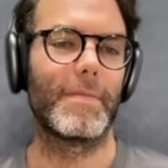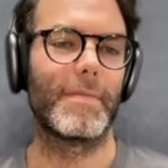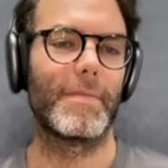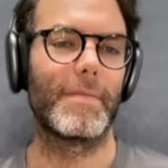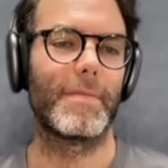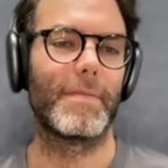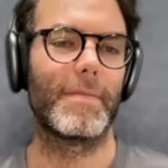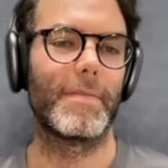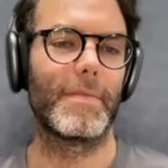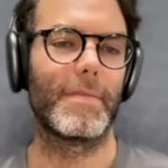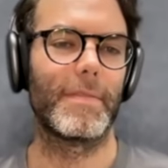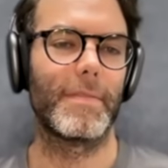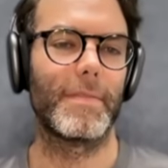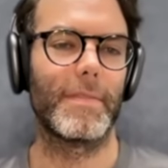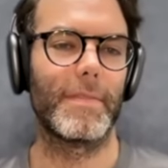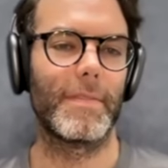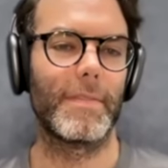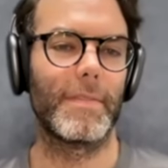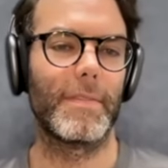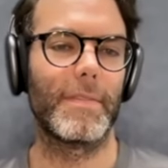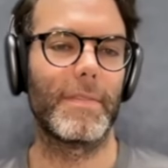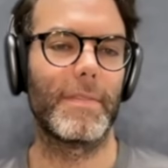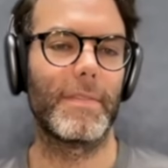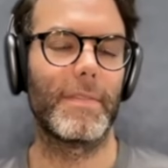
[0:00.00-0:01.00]

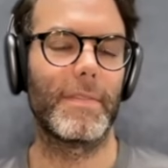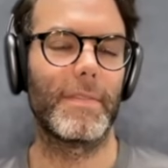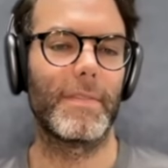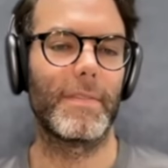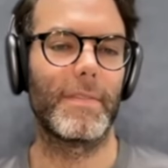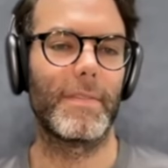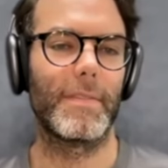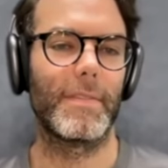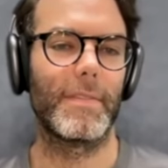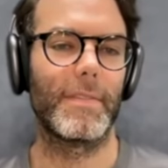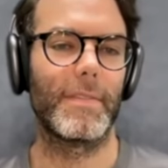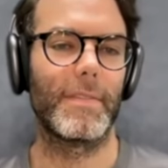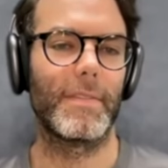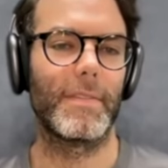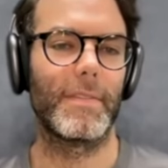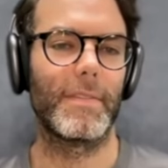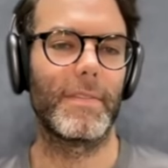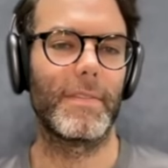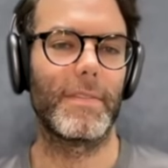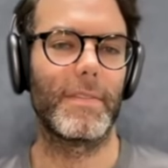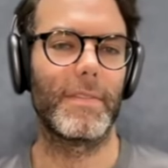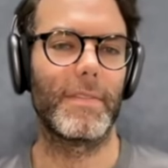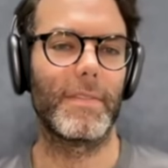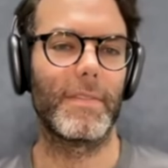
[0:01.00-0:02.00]

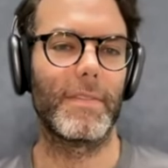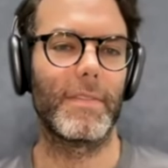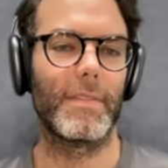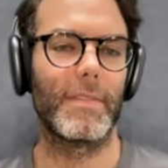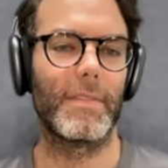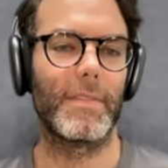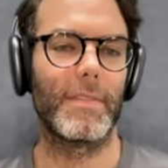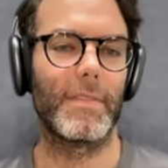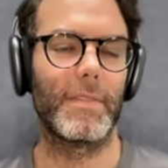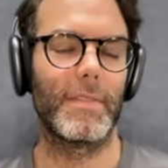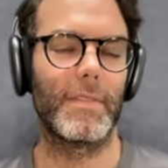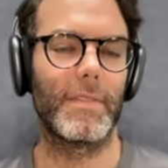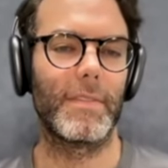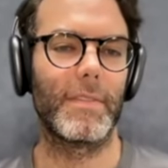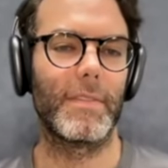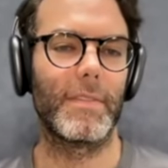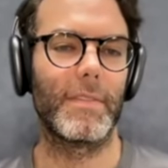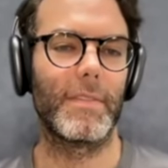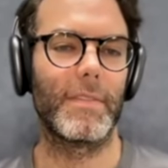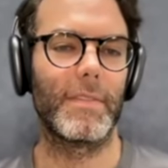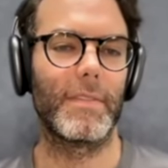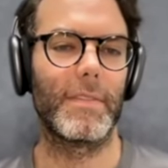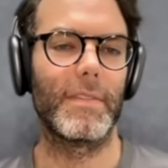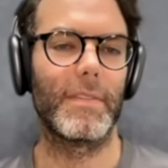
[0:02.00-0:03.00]

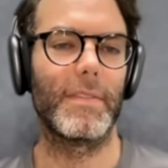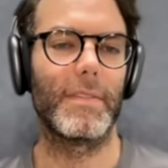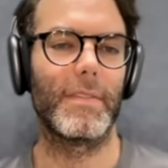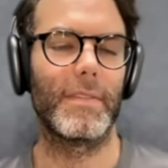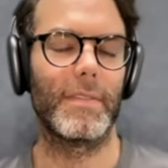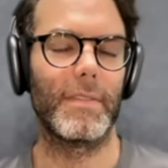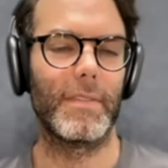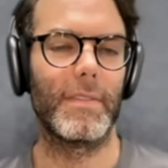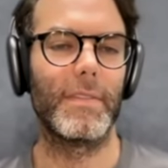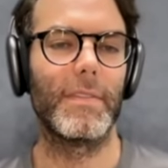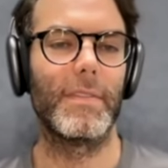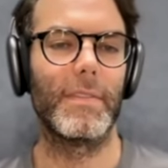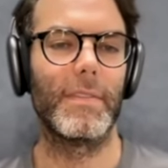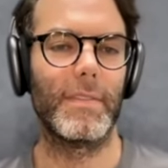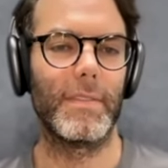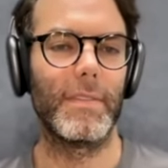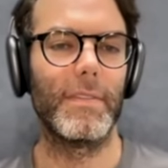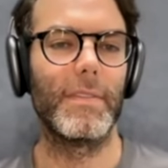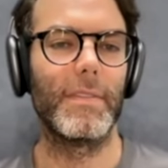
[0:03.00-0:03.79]
This person isn't speaking.